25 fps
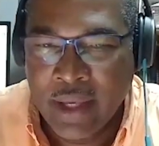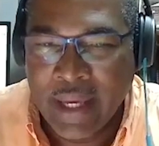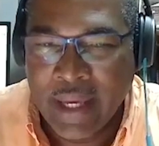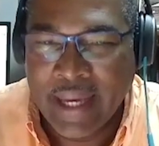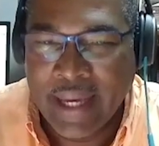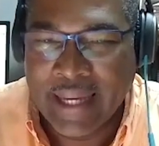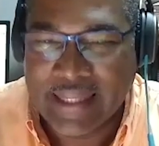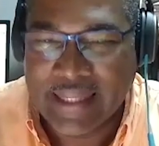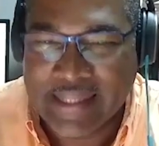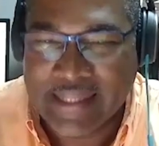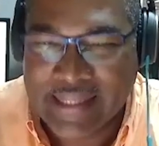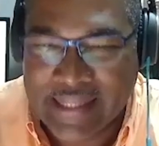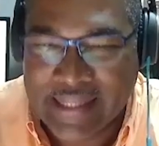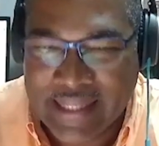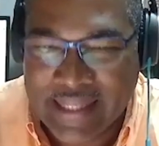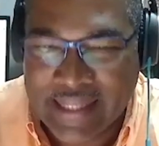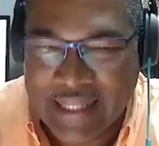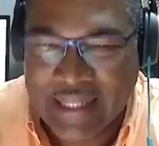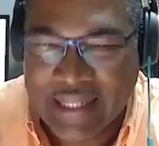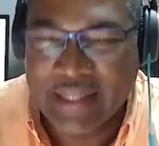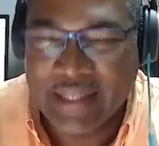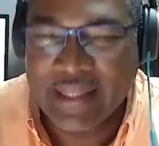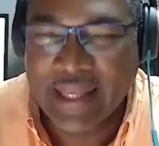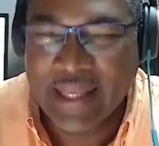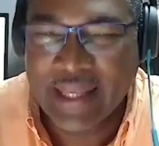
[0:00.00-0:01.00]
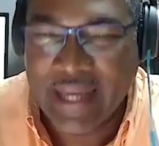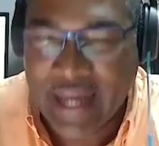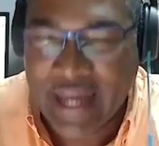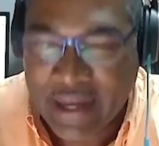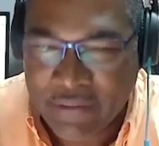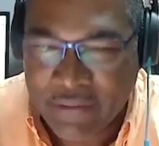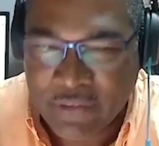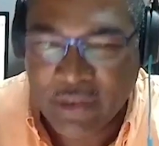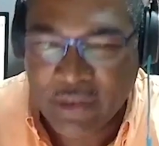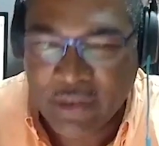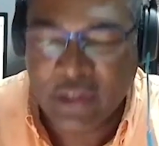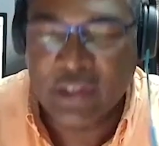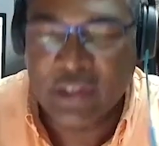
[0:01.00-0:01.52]
exceeded the
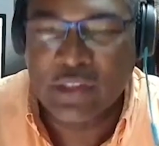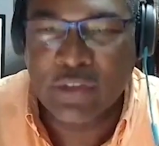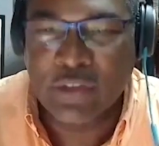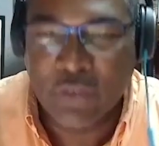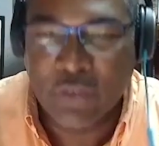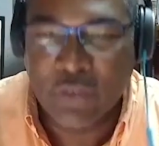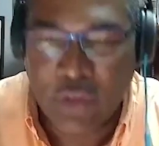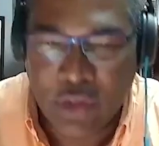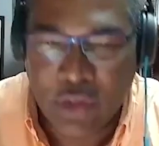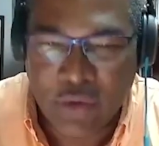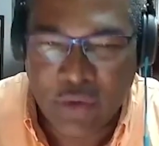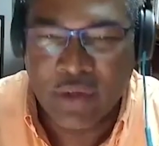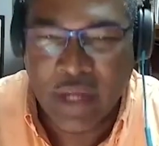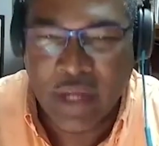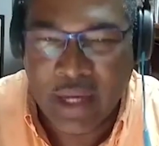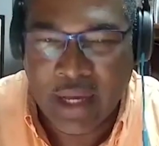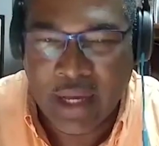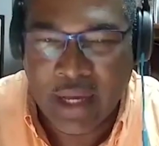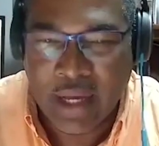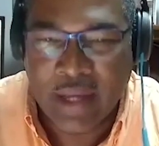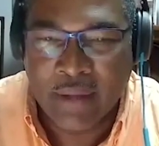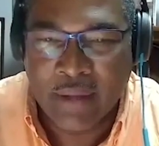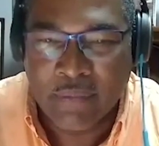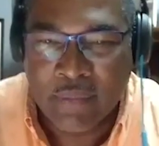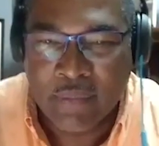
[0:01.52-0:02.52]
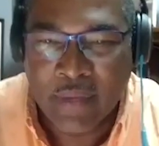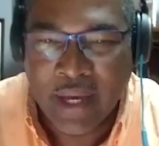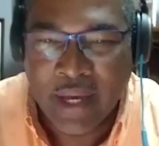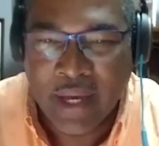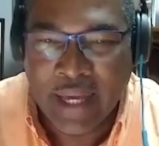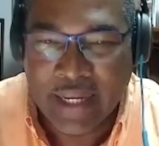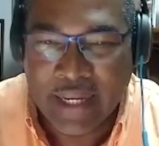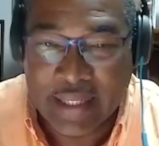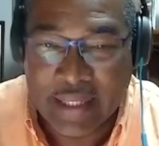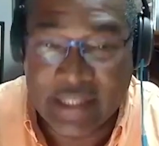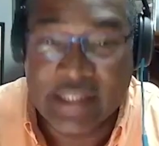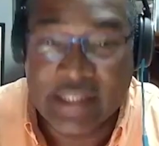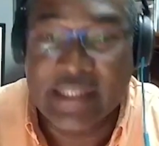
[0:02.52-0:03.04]
Africans
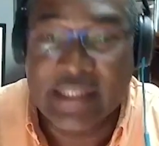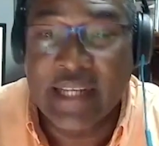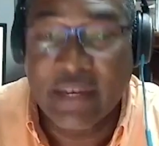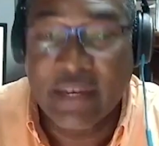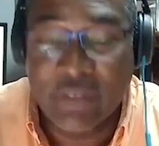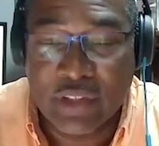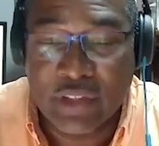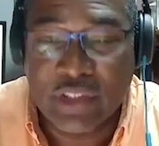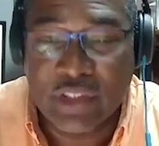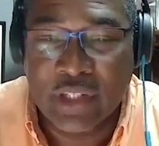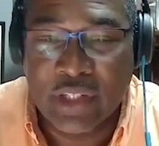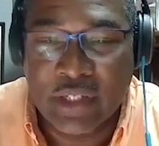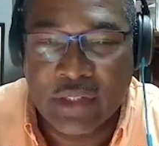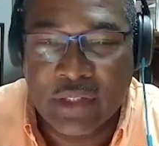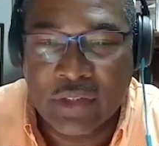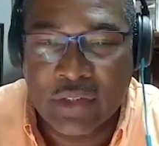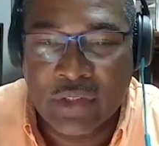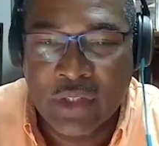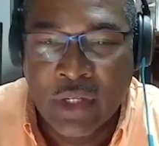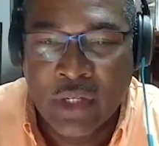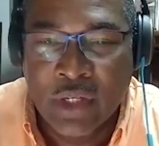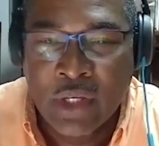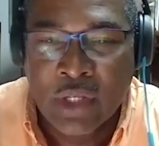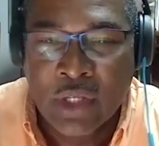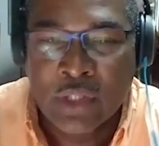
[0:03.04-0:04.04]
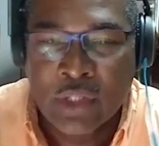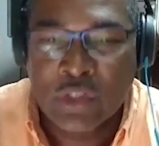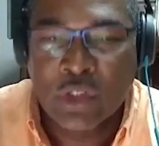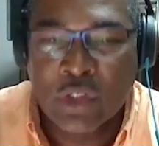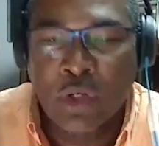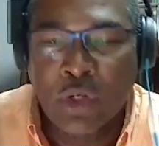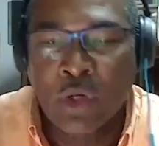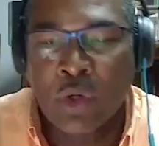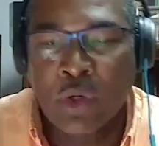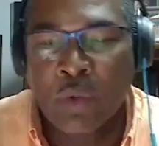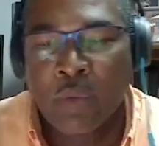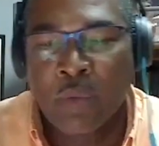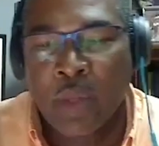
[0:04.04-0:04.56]
and it has never changed.
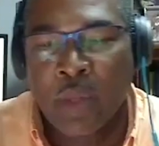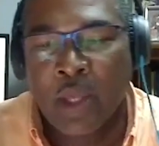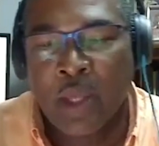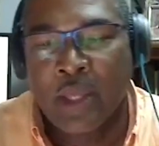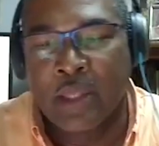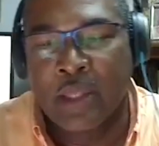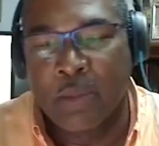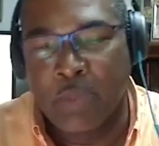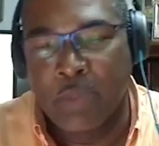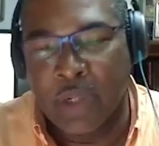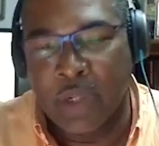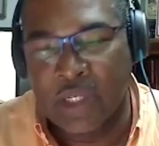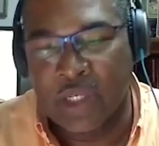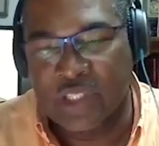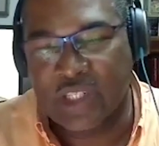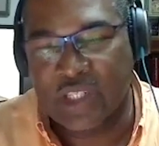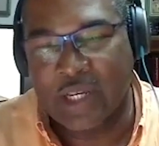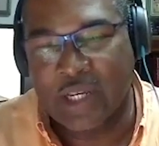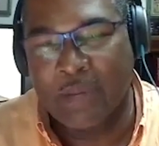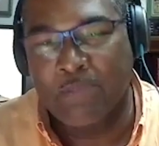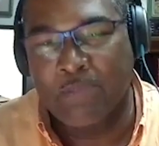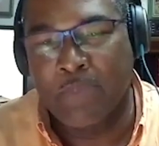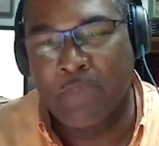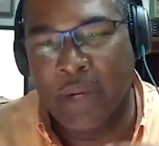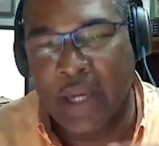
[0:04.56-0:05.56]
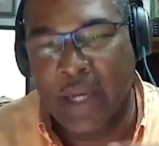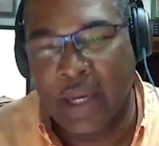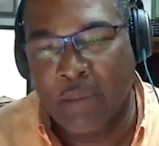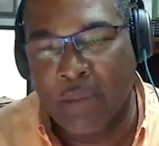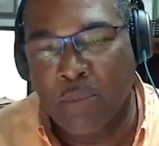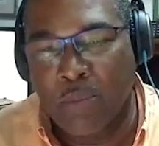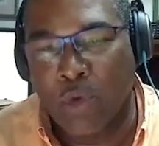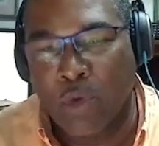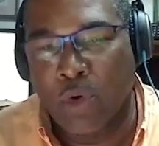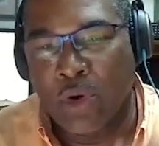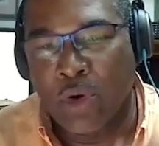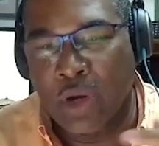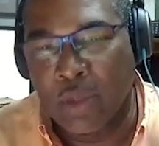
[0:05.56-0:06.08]
So the British kept bringing
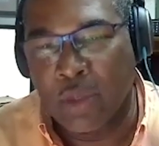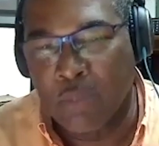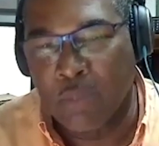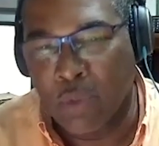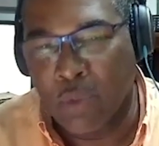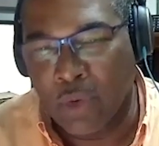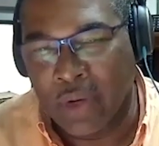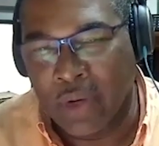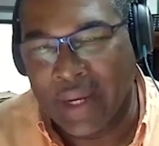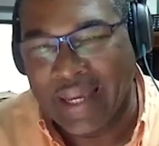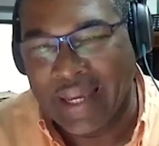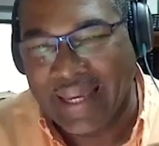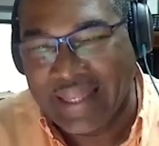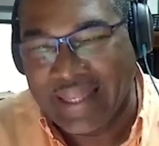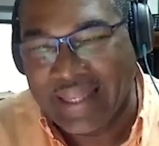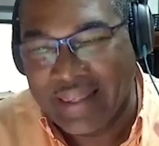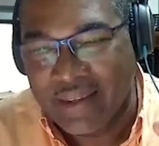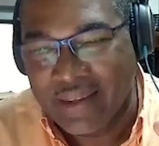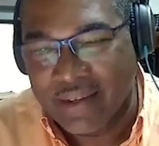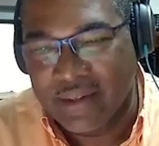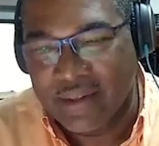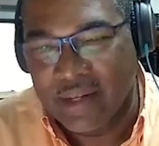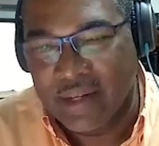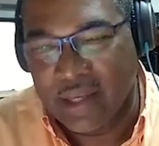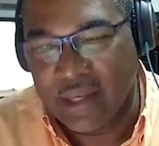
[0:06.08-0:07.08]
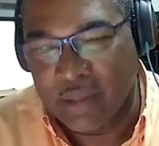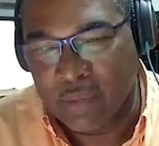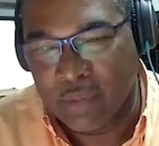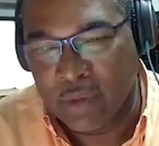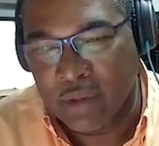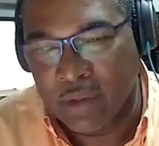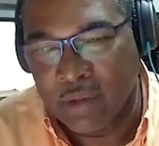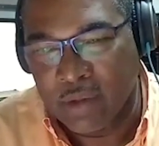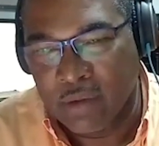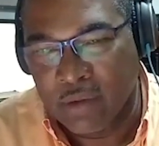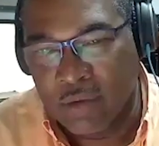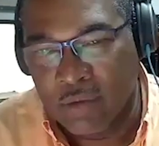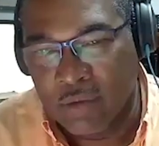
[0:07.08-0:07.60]
more and more Indian
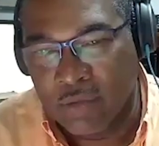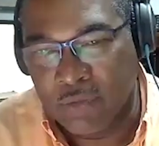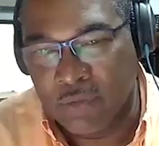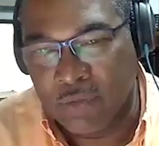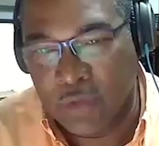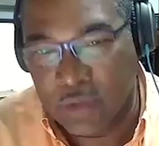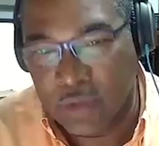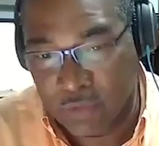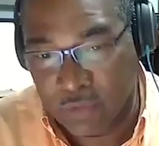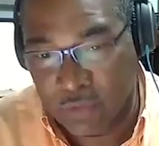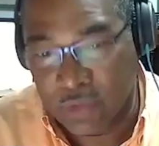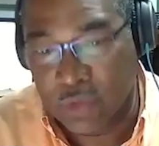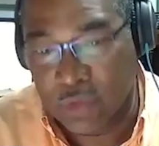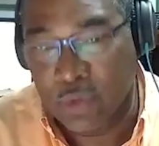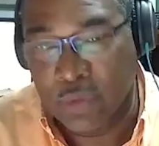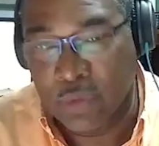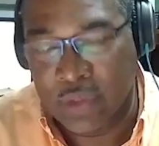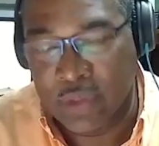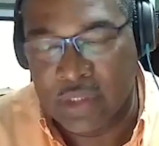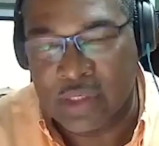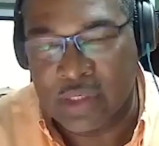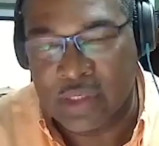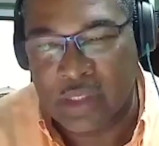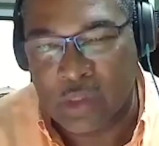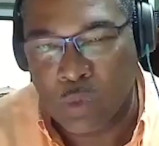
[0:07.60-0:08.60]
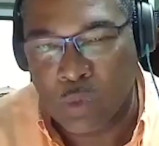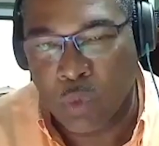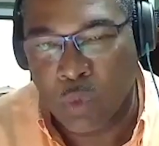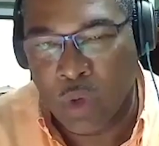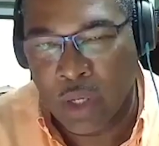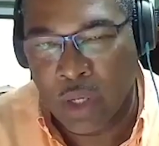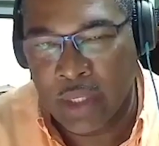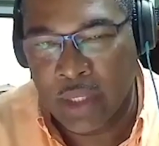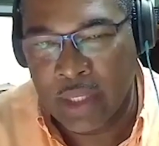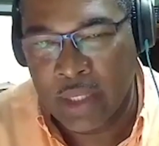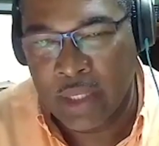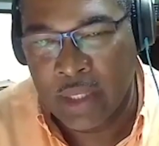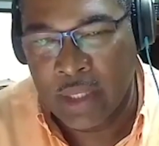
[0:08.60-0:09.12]
labor for two reasons.
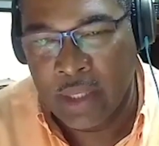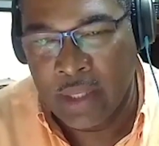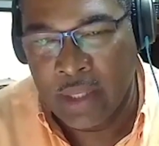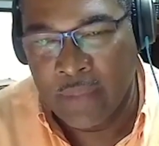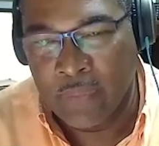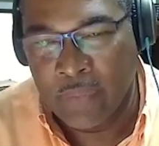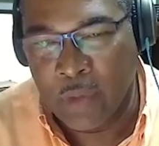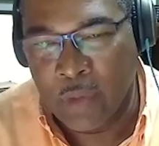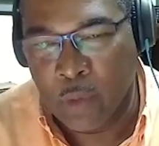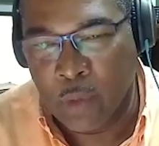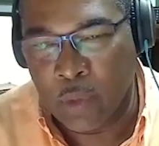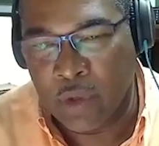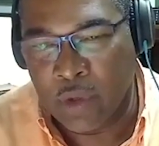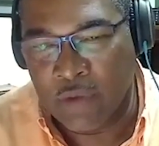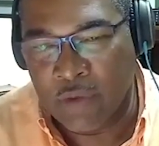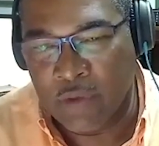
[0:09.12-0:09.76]
One, they were